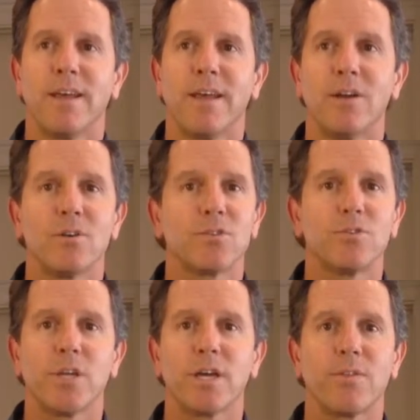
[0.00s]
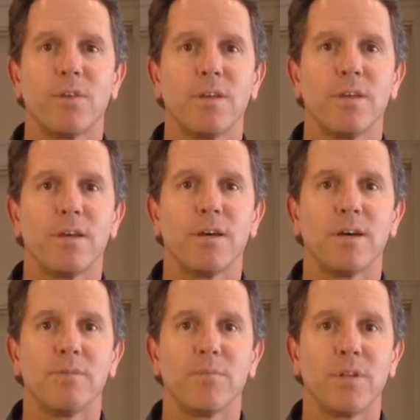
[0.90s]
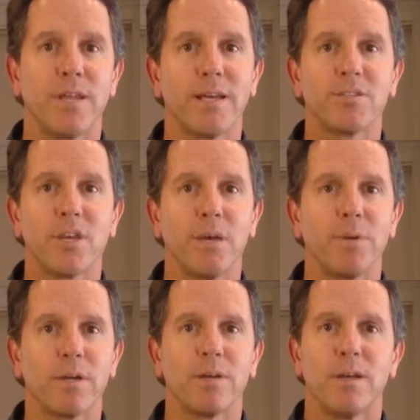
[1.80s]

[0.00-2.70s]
And also check the, uh, the landscaping